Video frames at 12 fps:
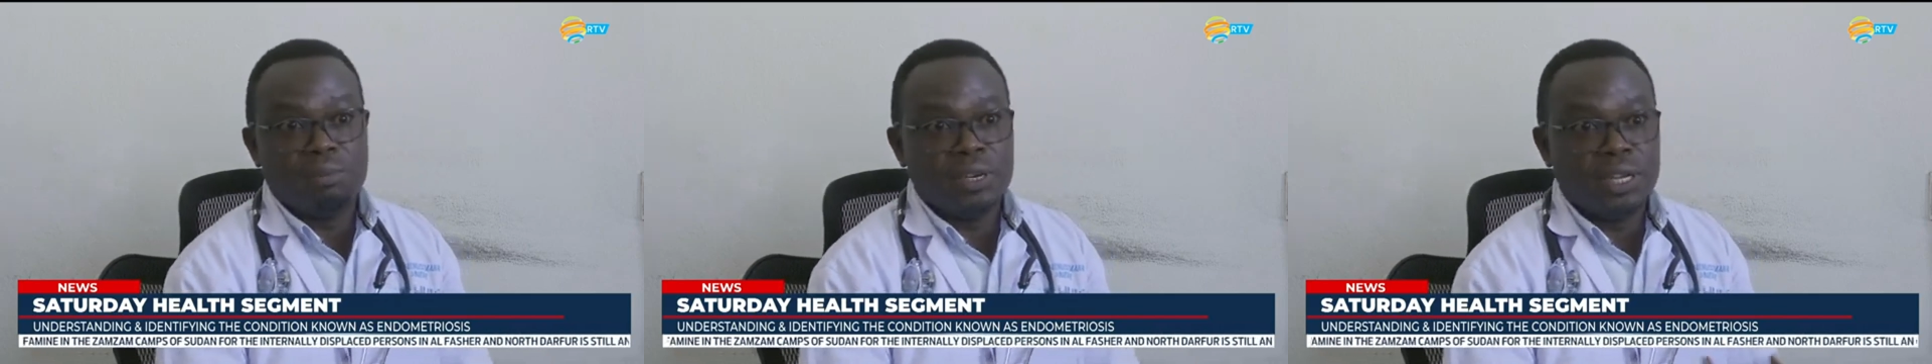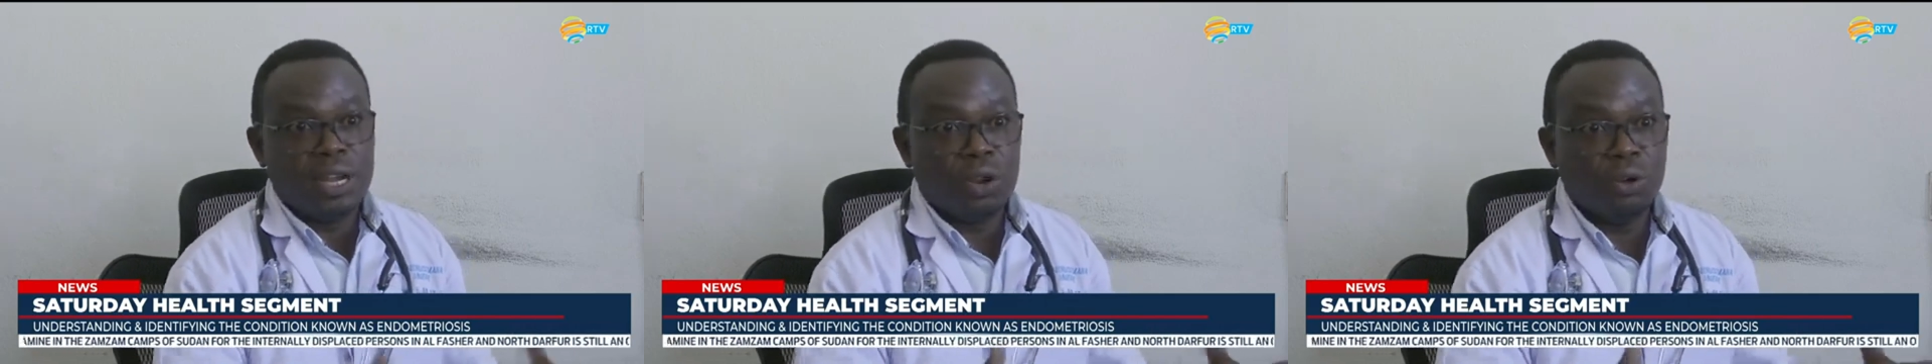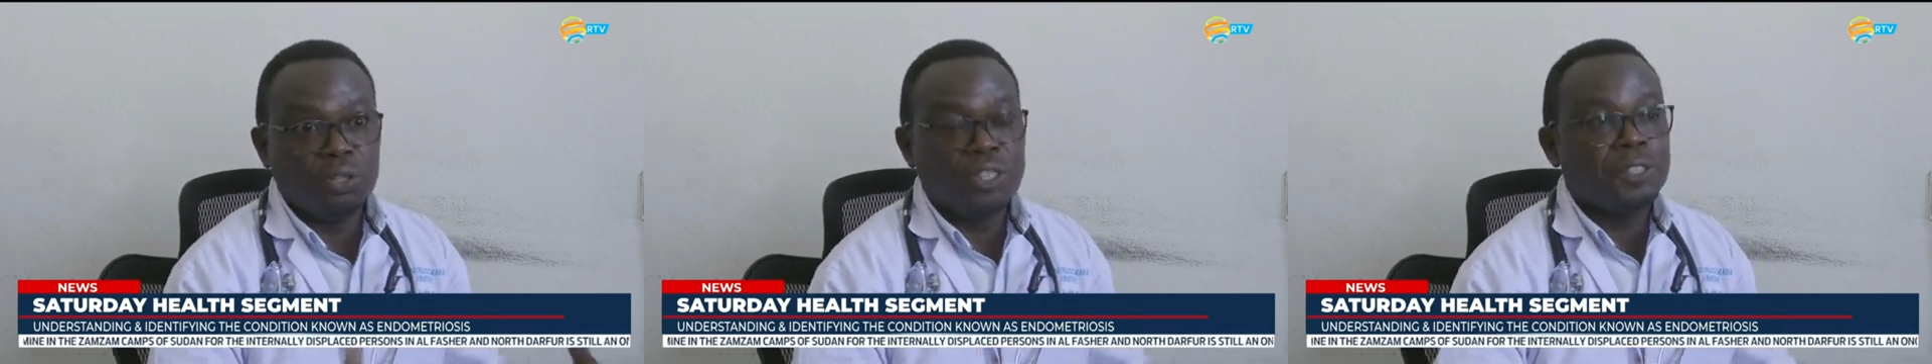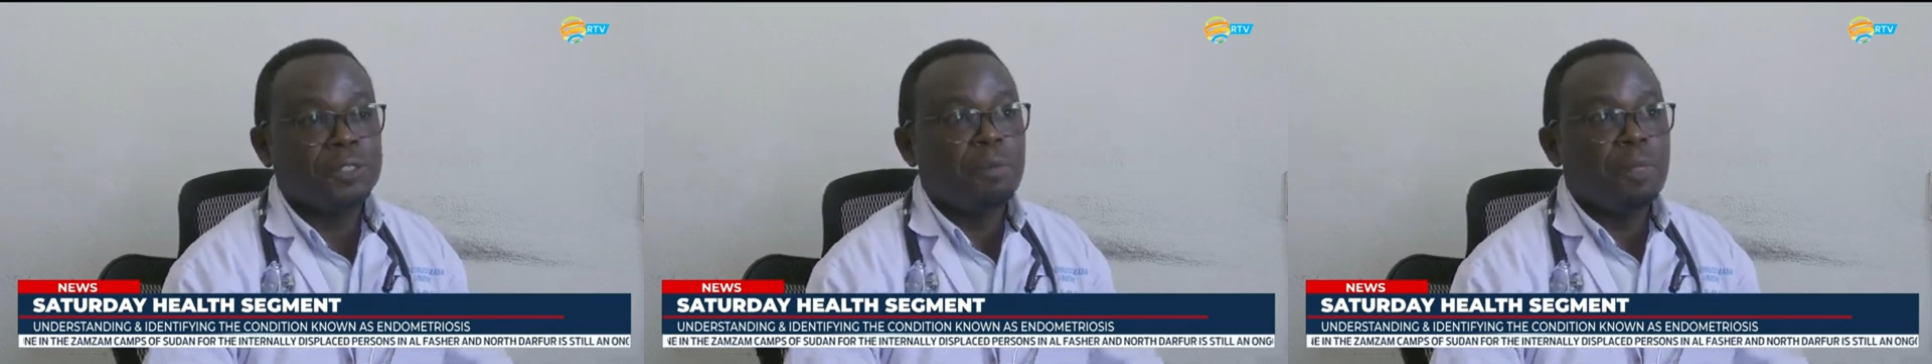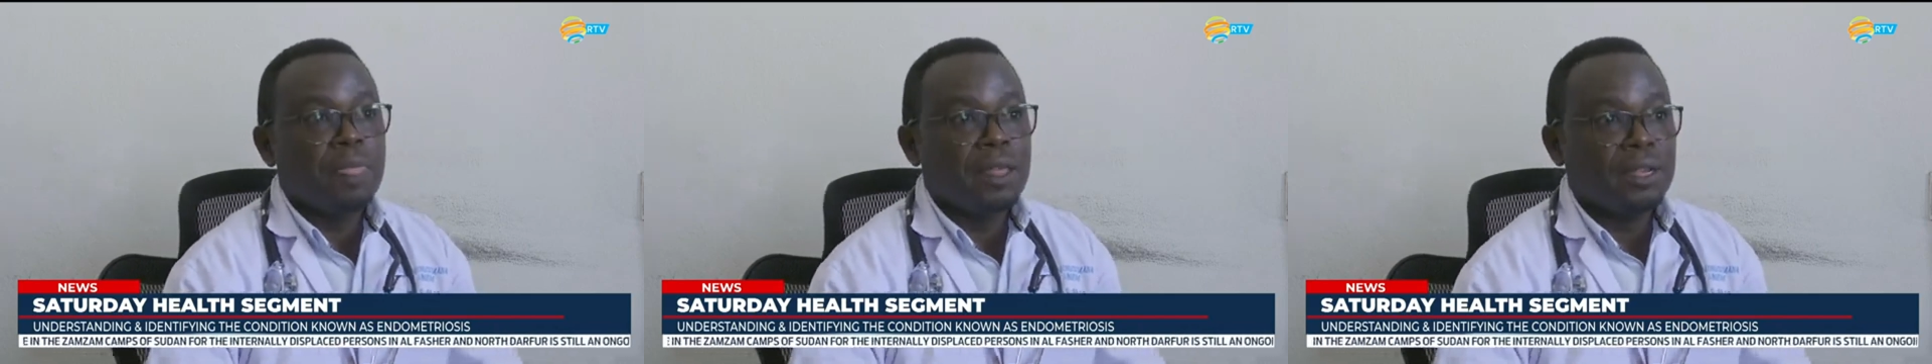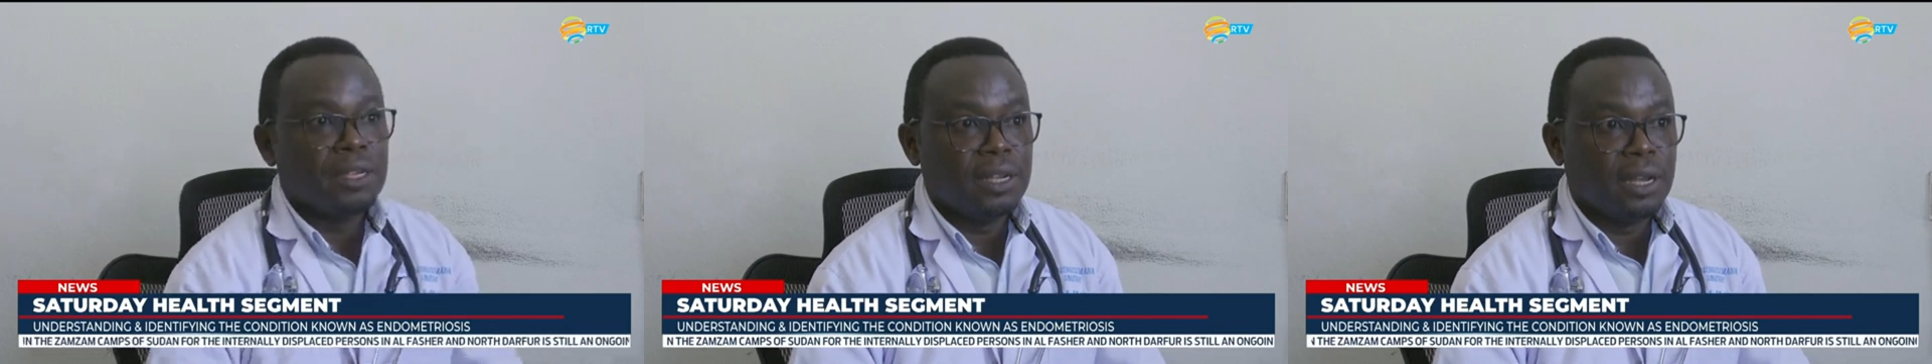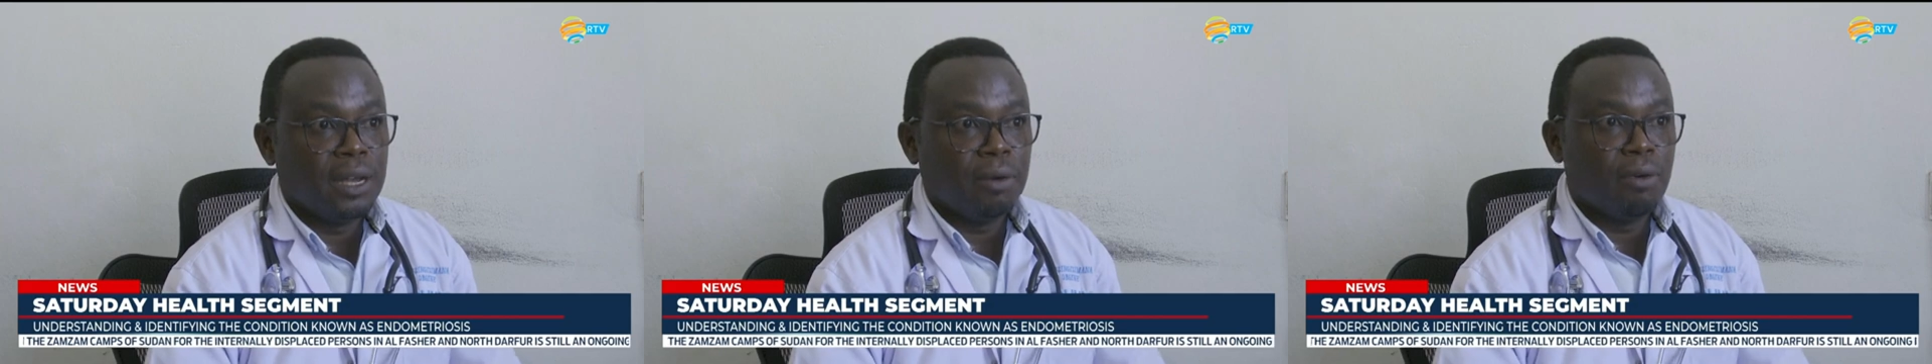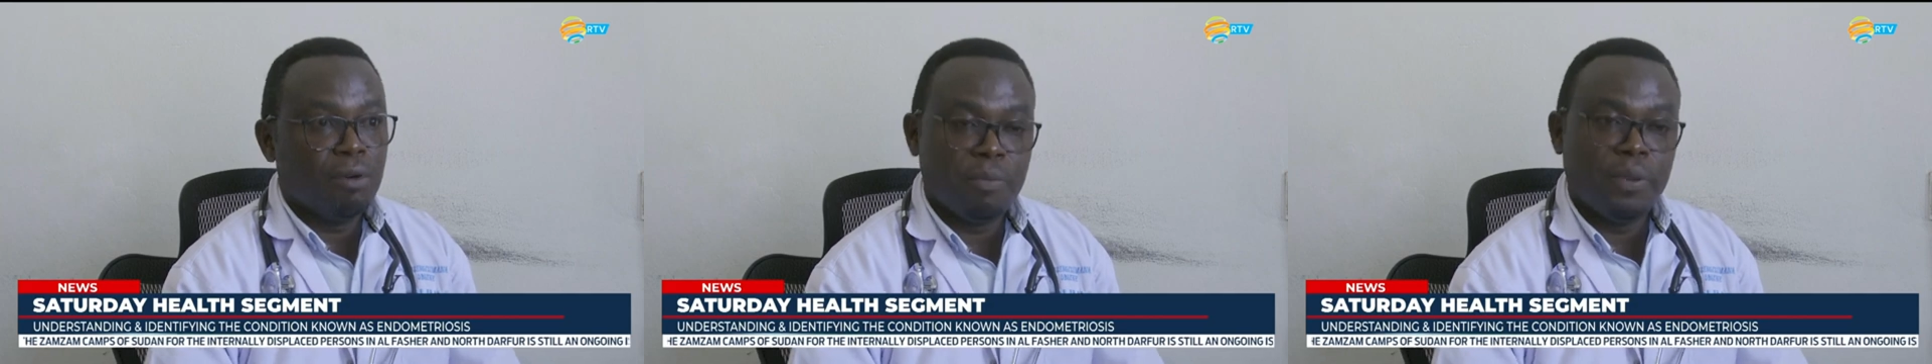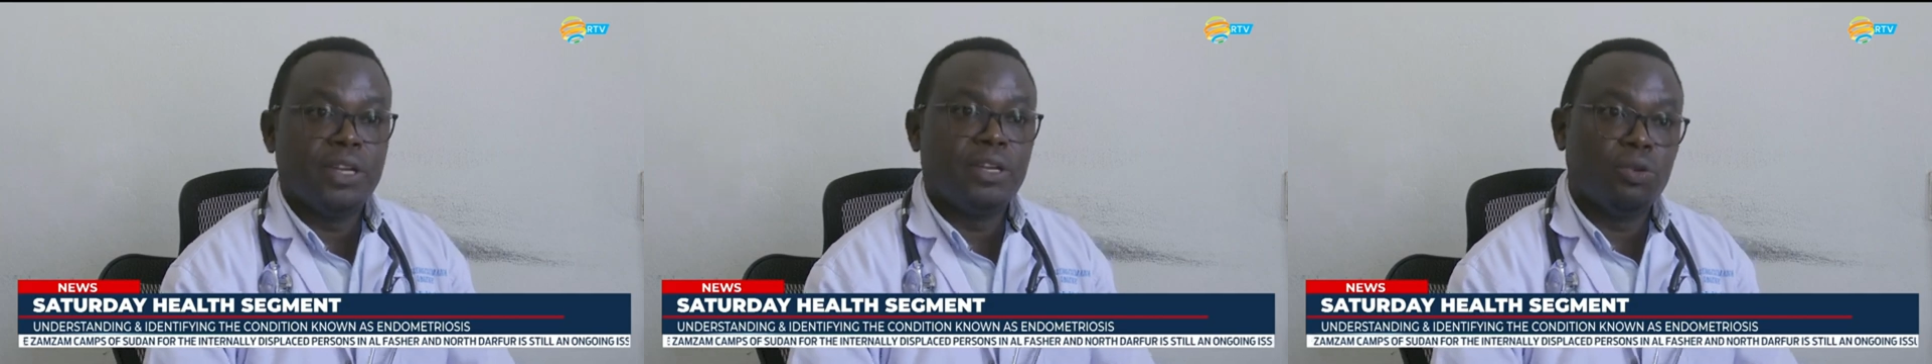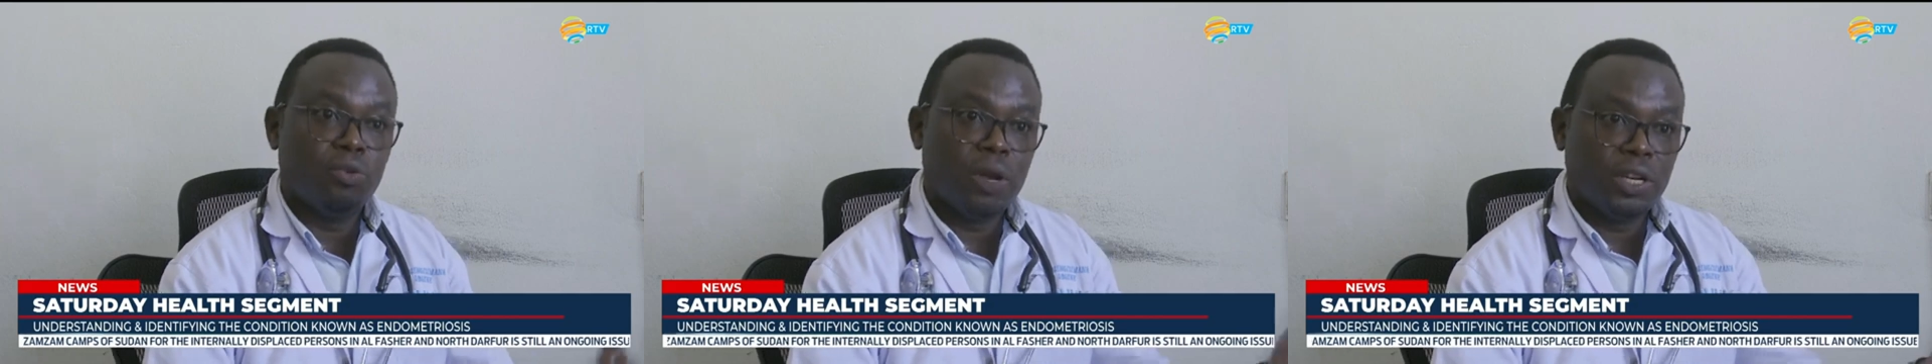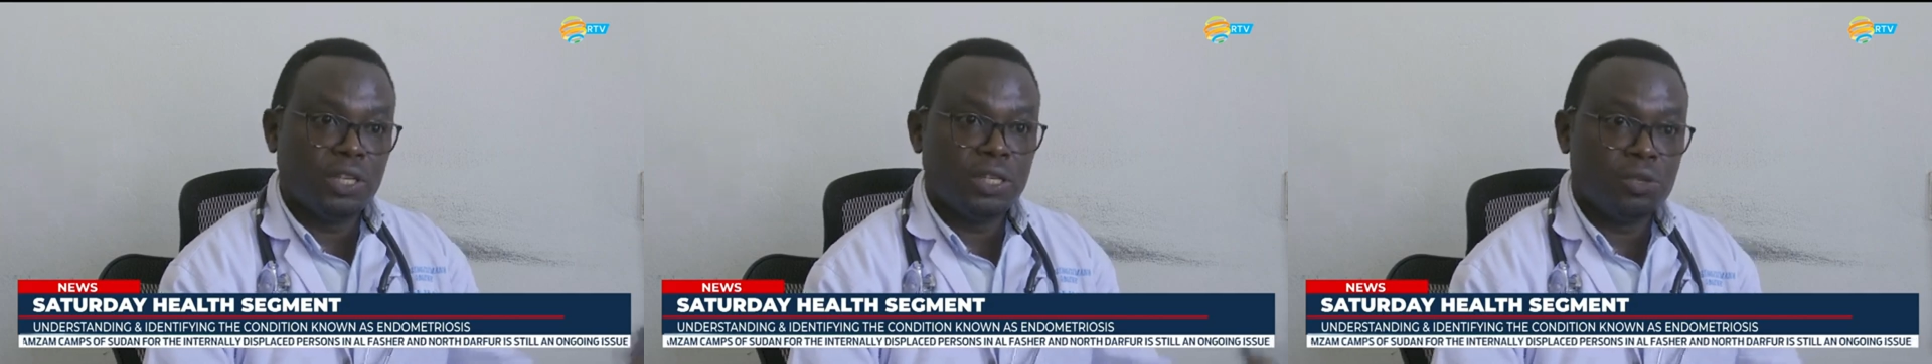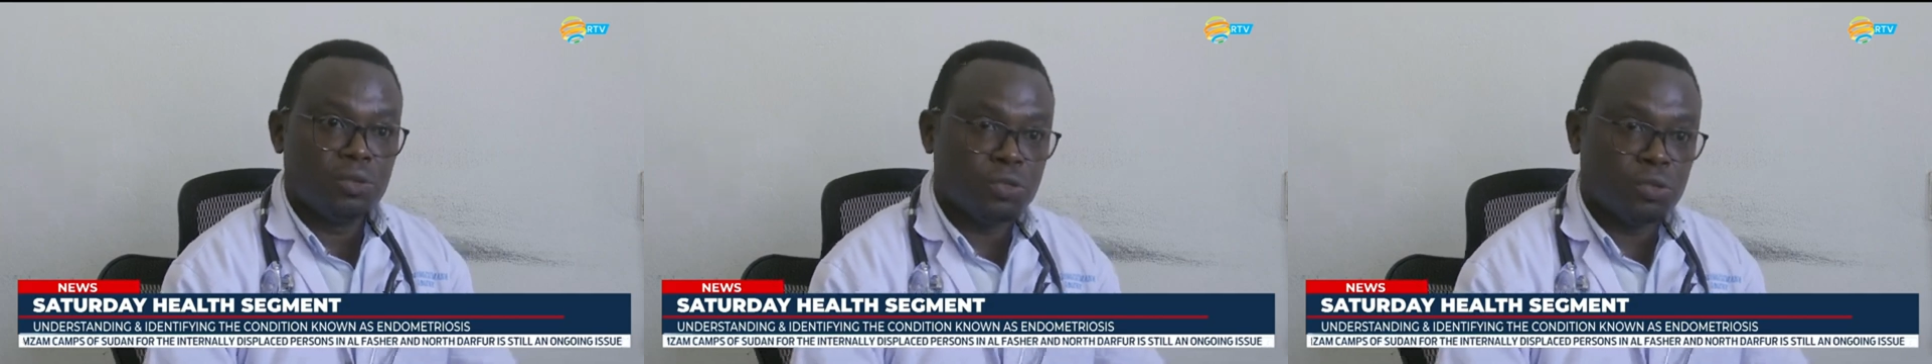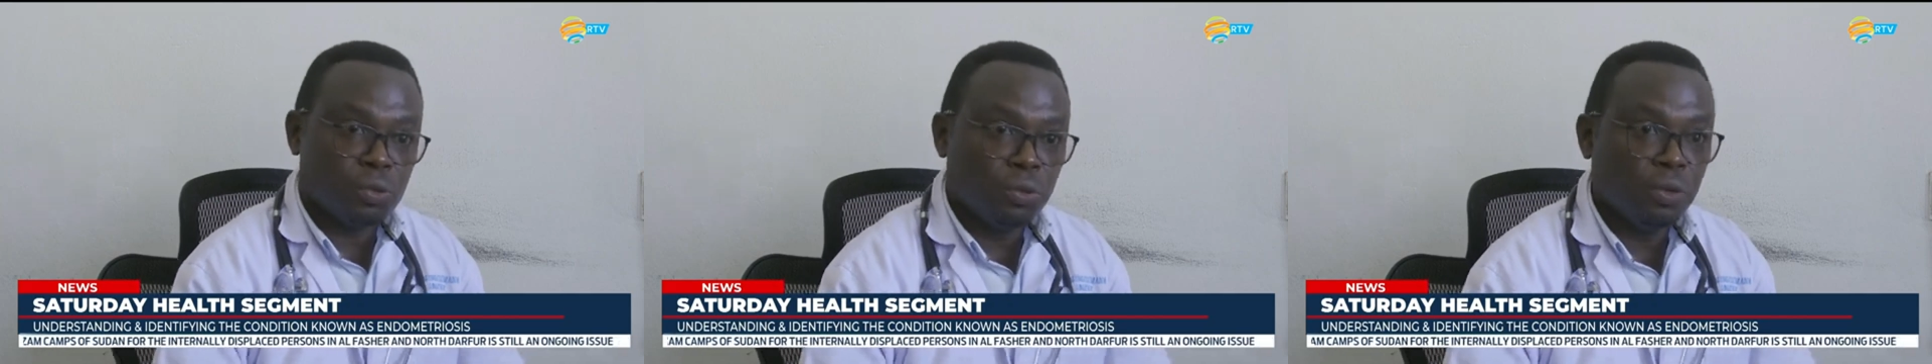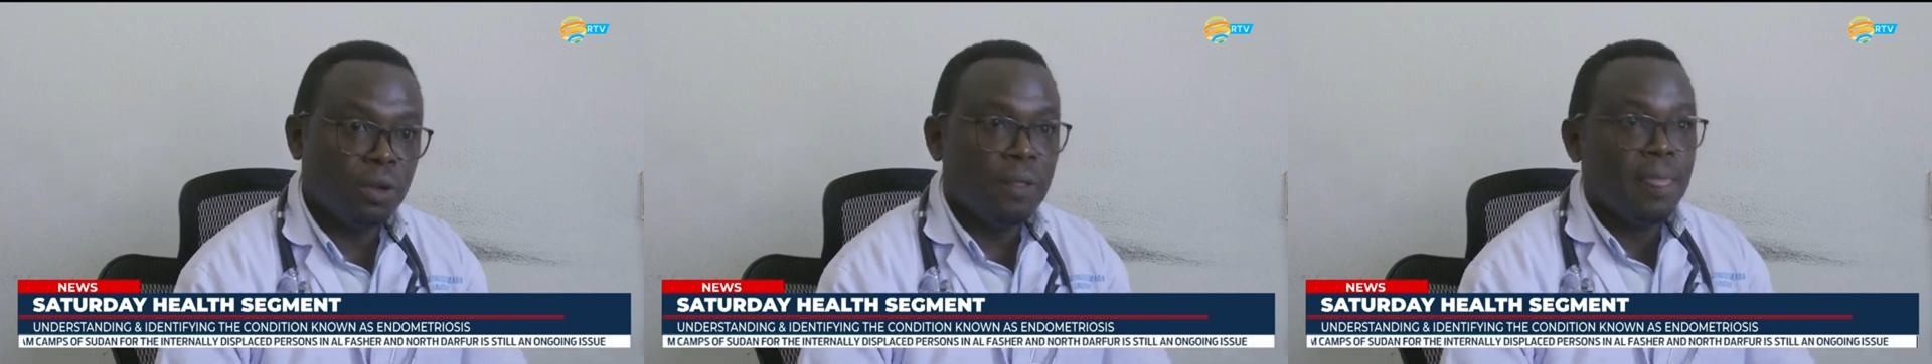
she bleeds a lot compared to what she used to.